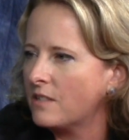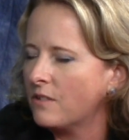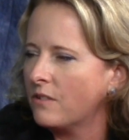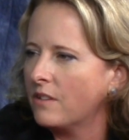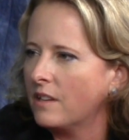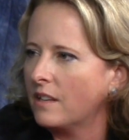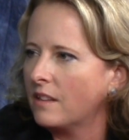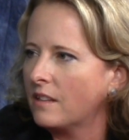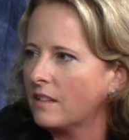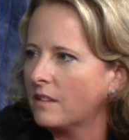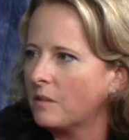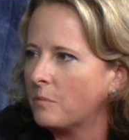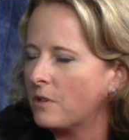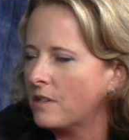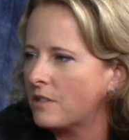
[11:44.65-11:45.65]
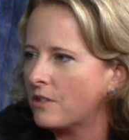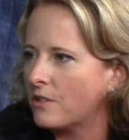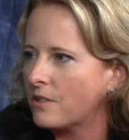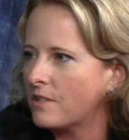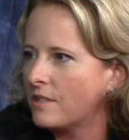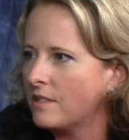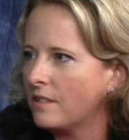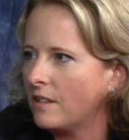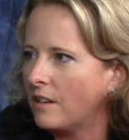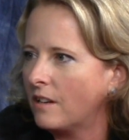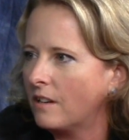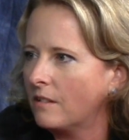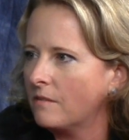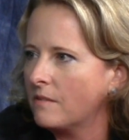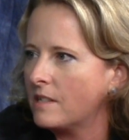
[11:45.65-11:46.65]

You think that the preachers are